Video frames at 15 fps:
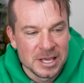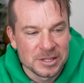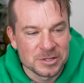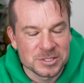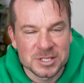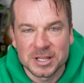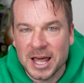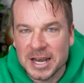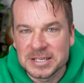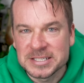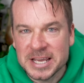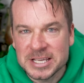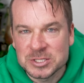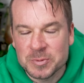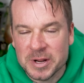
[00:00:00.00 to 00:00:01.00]
There's a lot of
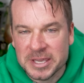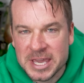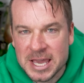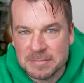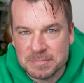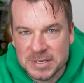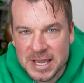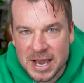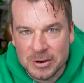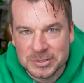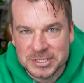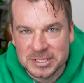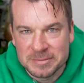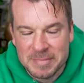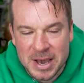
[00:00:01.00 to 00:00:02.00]
days when I can't be
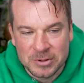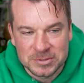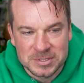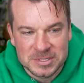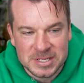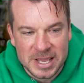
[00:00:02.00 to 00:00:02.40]
out in the mountains,